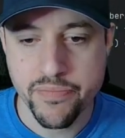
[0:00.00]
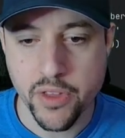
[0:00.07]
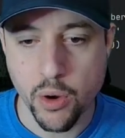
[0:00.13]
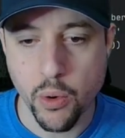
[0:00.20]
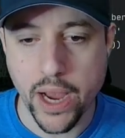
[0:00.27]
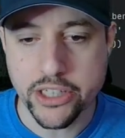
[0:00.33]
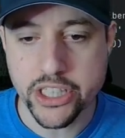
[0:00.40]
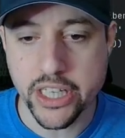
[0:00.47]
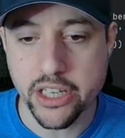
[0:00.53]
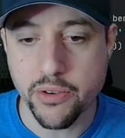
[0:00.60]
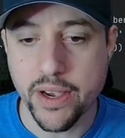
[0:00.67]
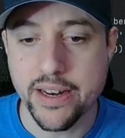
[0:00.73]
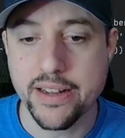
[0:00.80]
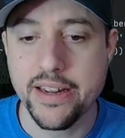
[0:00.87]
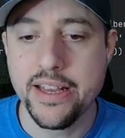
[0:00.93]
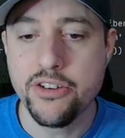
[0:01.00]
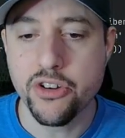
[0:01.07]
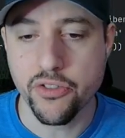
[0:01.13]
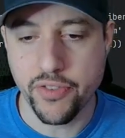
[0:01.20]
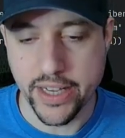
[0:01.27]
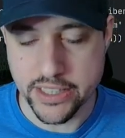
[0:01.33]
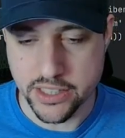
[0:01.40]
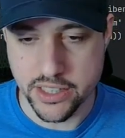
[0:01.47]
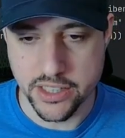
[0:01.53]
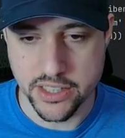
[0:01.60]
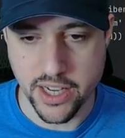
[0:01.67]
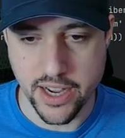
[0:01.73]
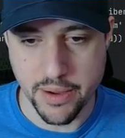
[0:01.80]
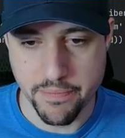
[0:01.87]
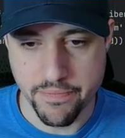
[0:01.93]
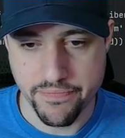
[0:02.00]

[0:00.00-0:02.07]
we're actually going to create an interface this time.